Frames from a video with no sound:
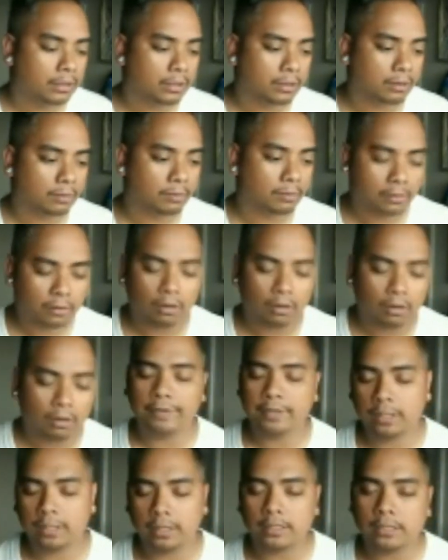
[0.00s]
you know, there are
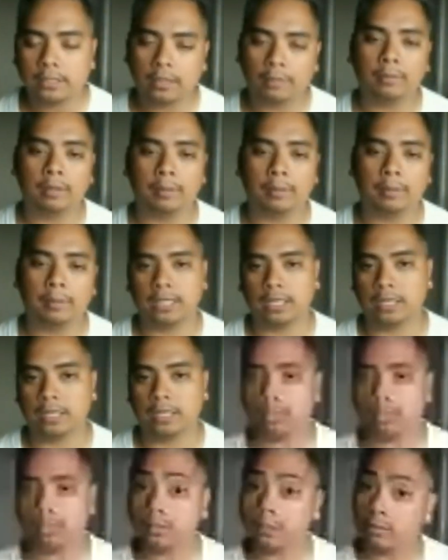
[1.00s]
obviously some
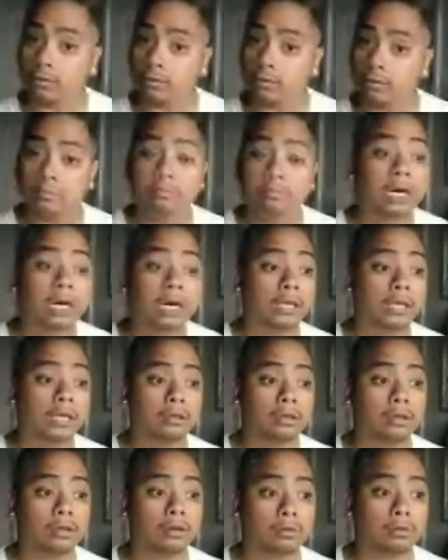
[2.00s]
limitations to it, but
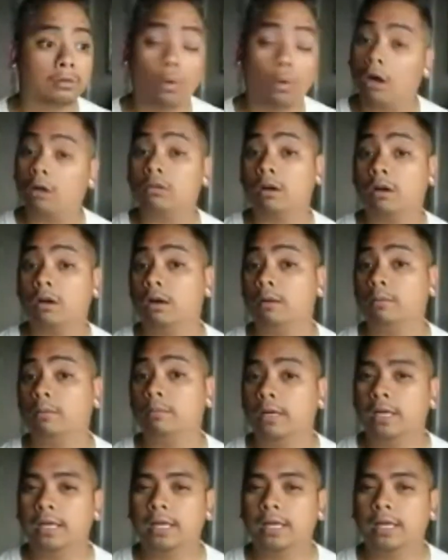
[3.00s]
you know, Qualcomm